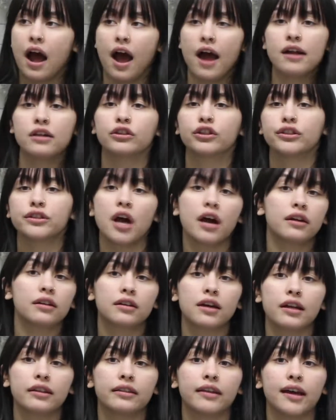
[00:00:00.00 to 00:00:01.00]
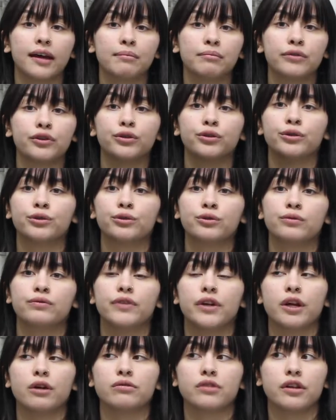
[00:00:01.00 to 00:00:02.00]
I learned how to cut them through
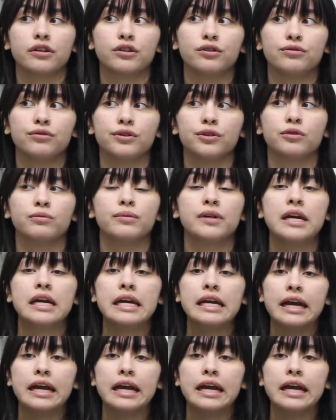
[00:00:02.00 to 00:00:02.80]
videos on YouTube,